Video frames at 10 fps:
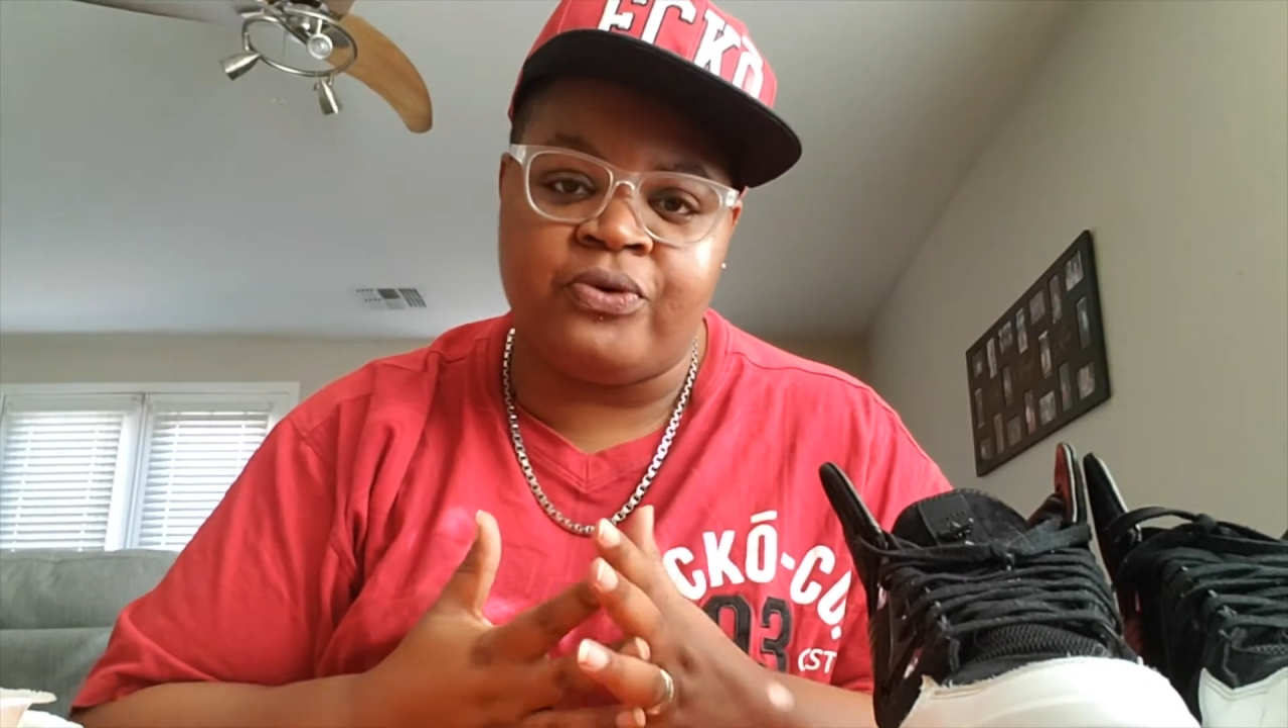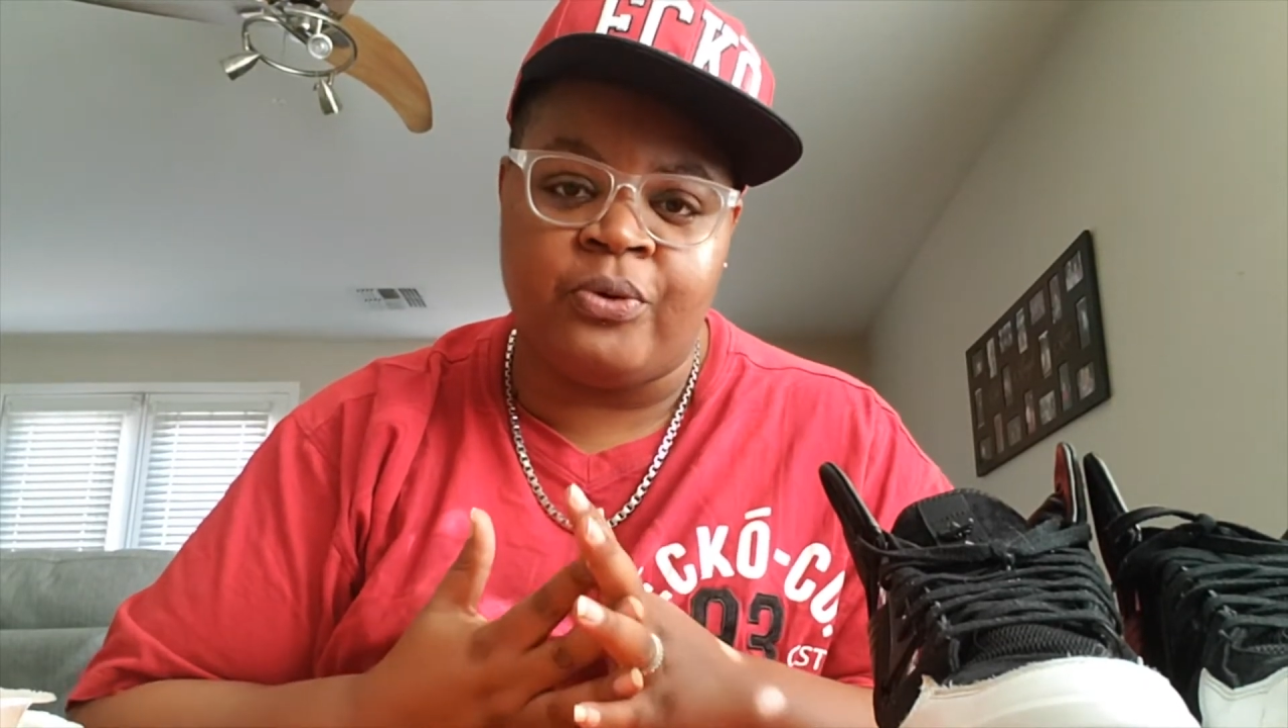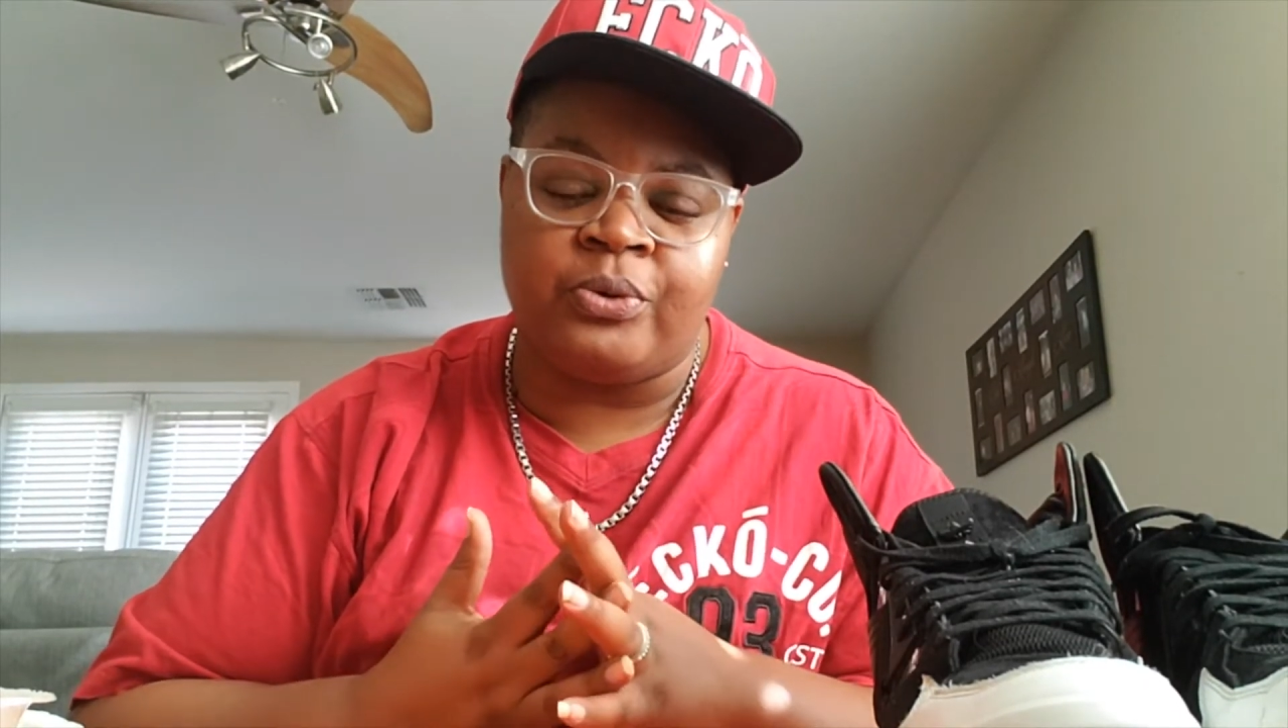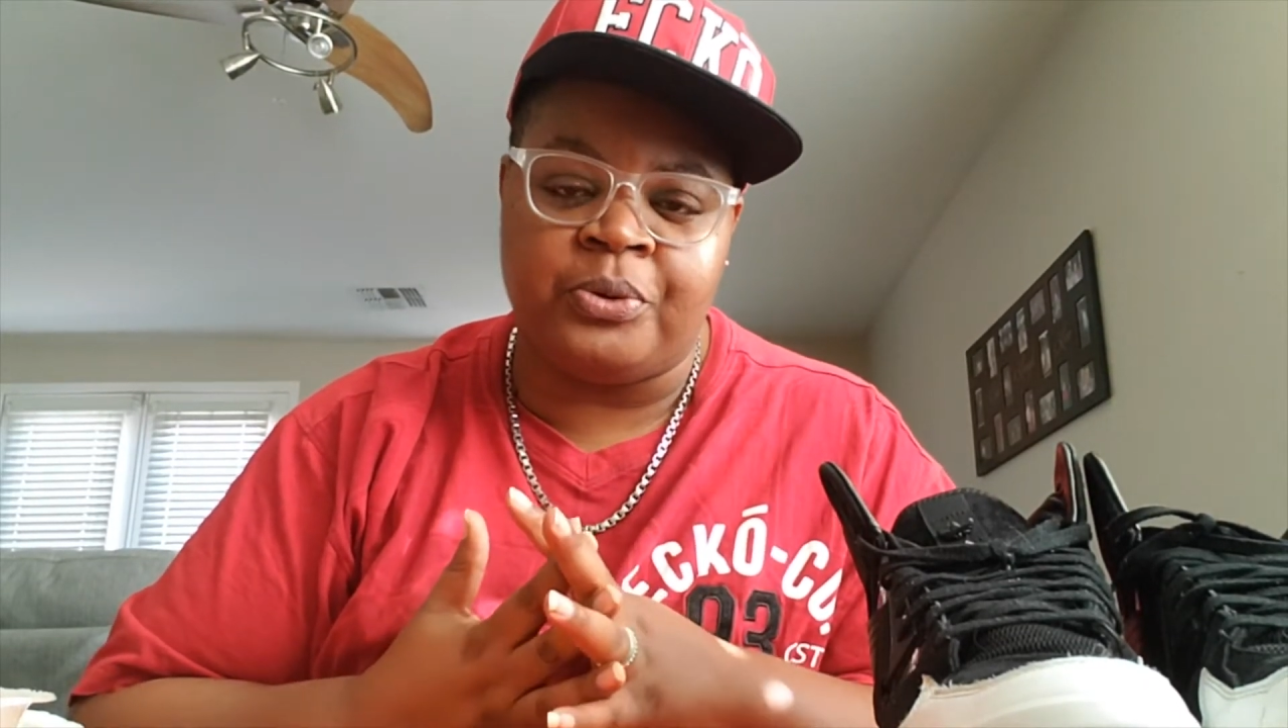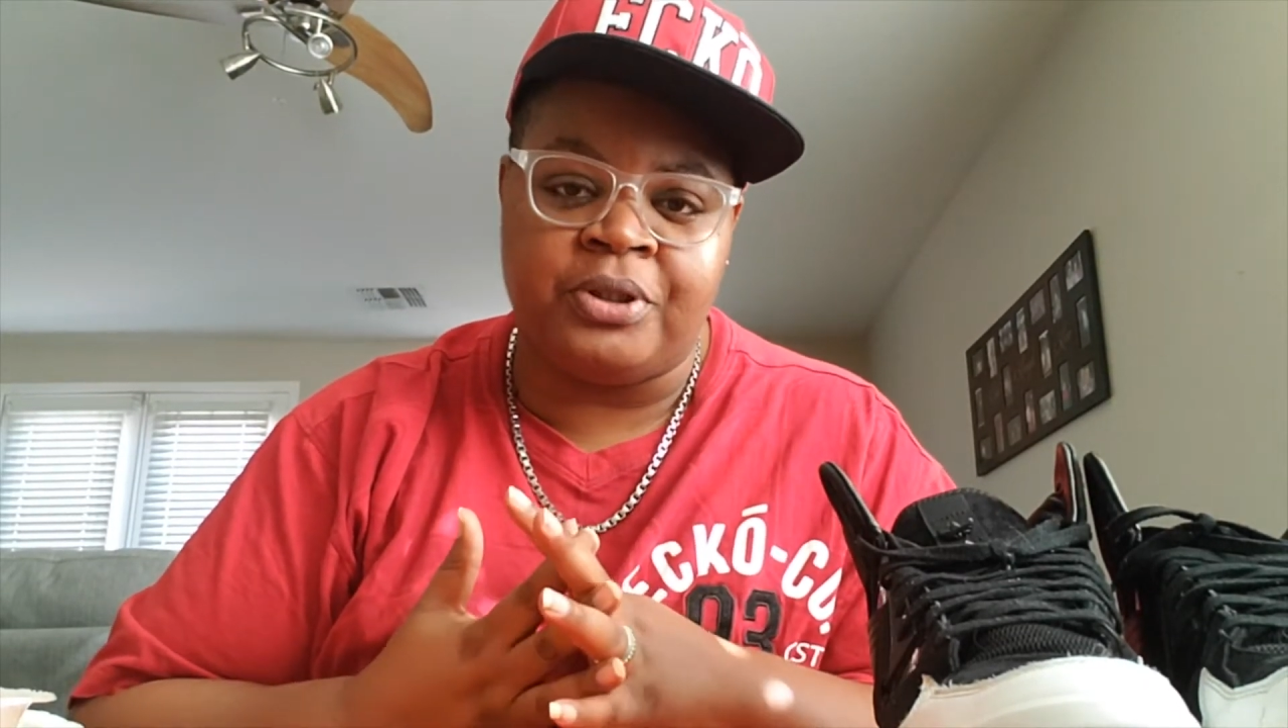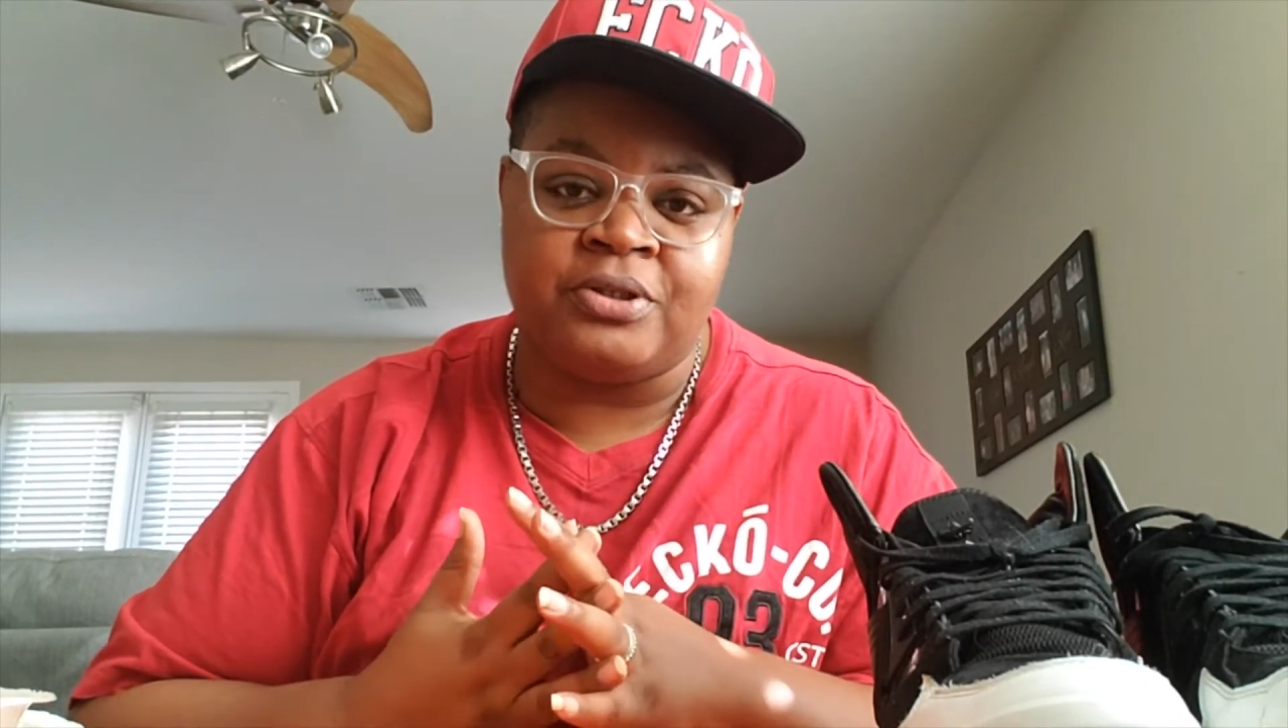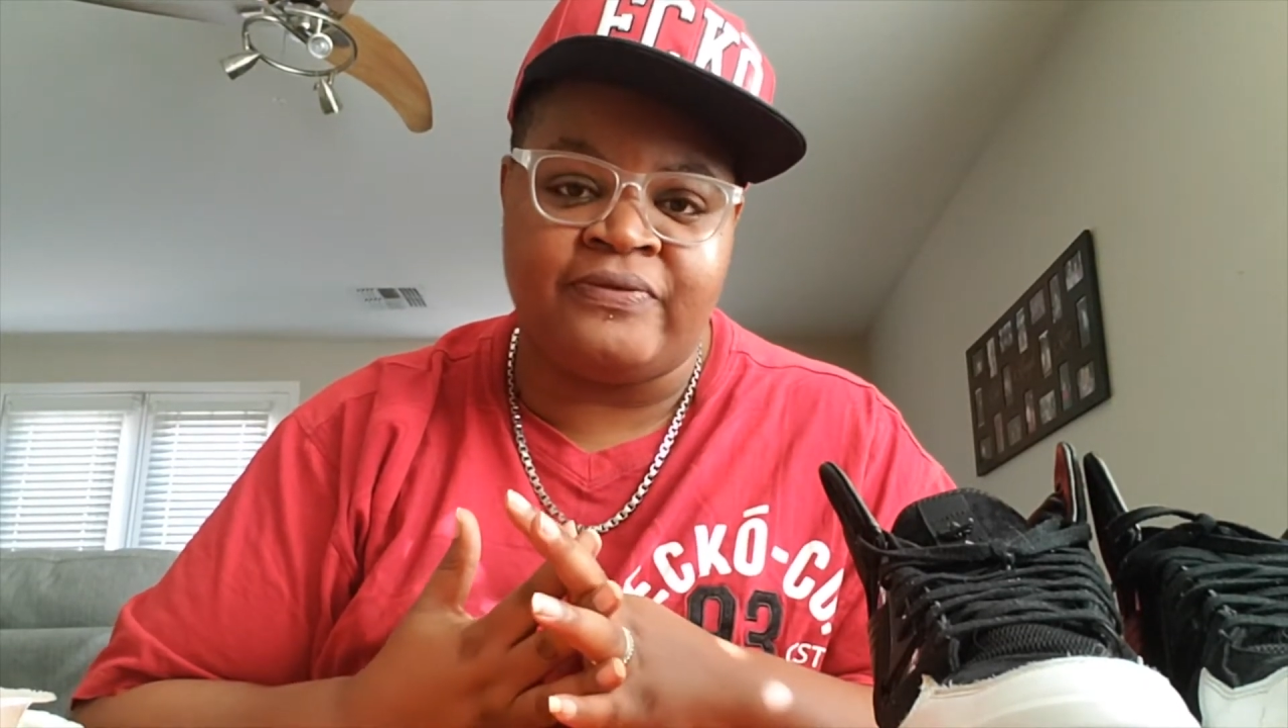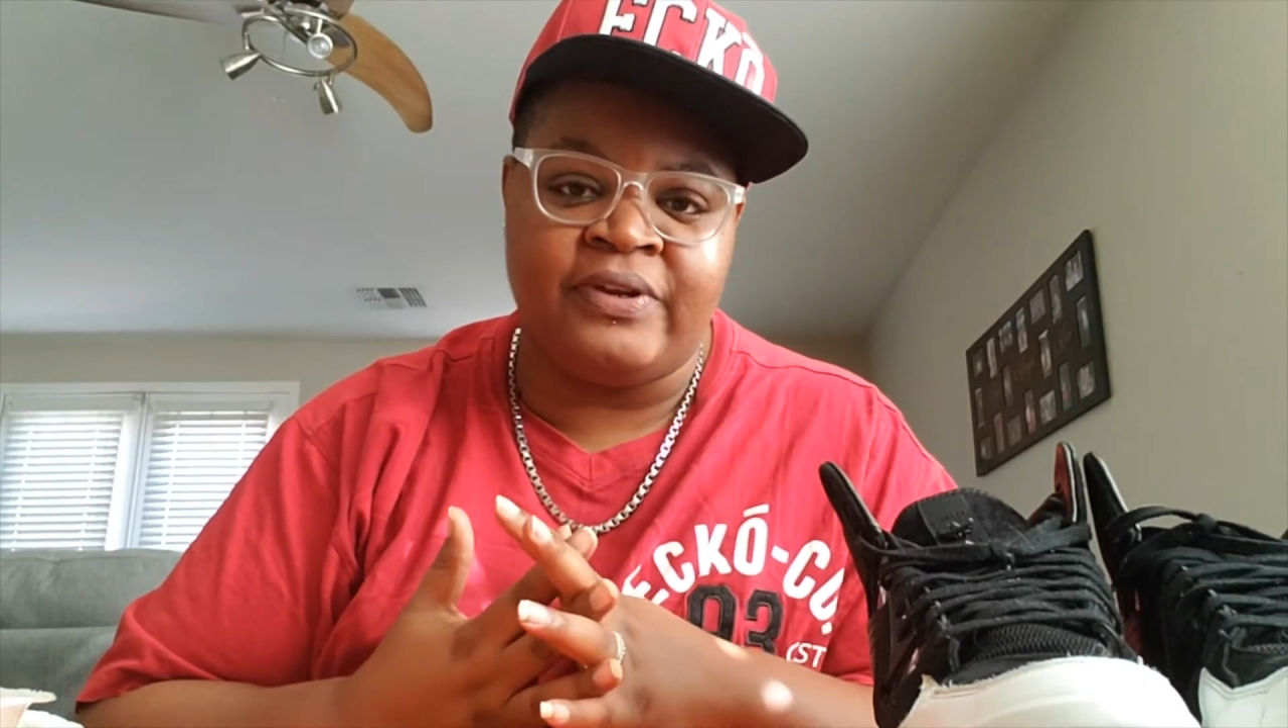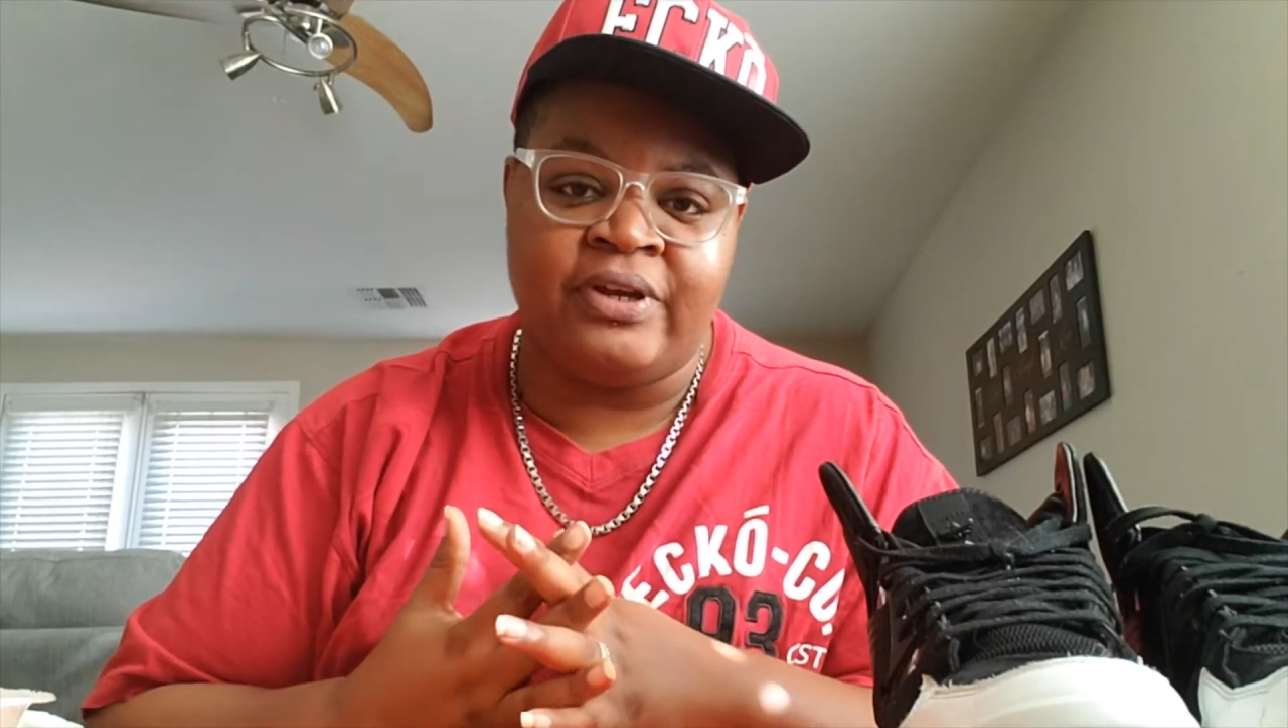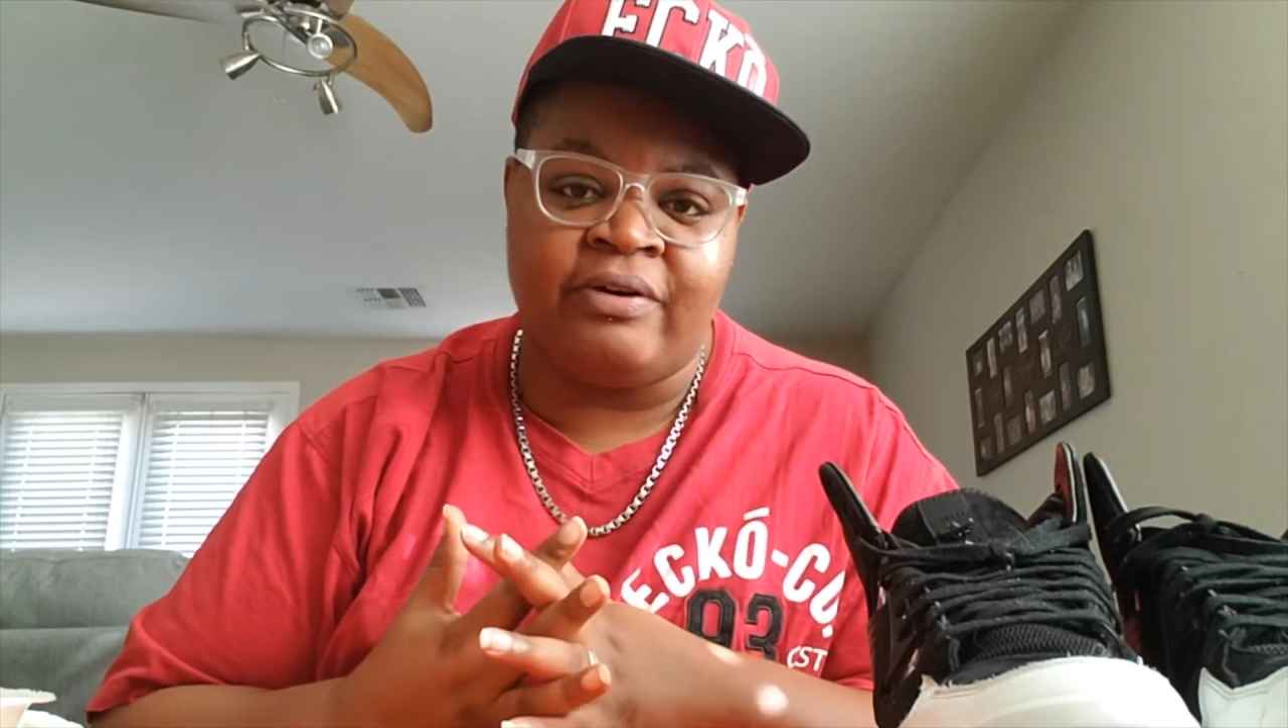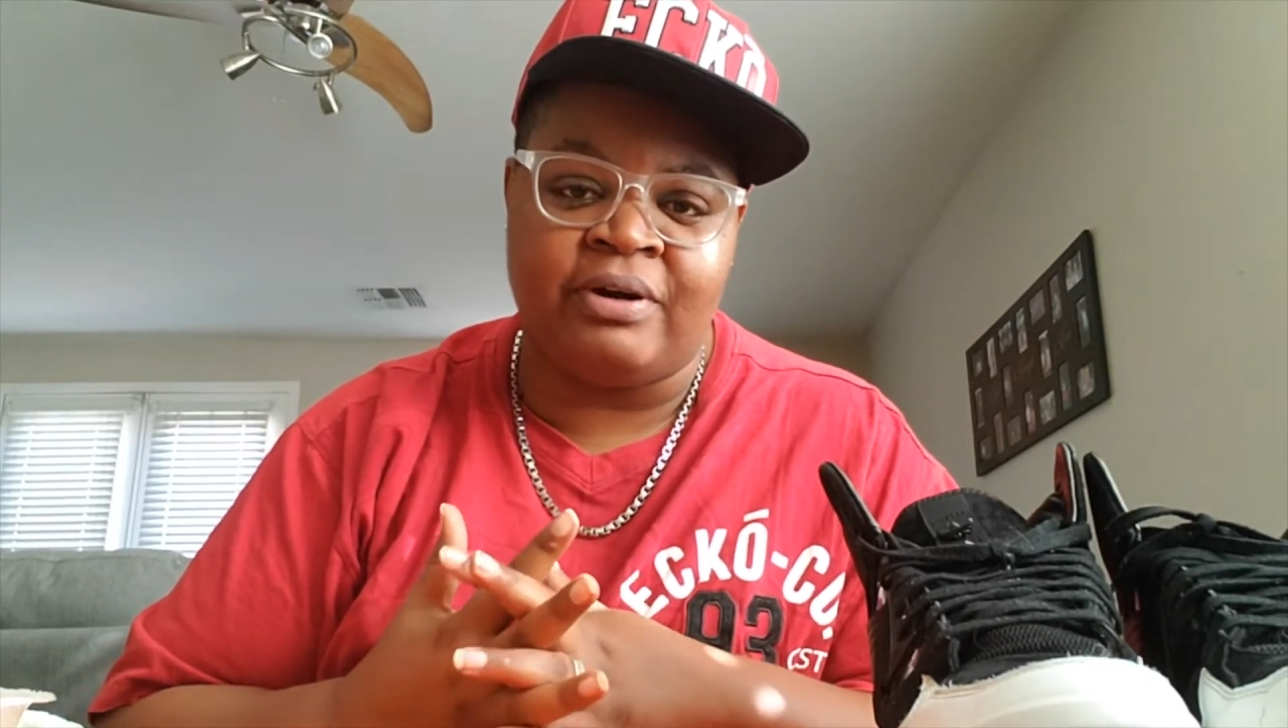forward with this video,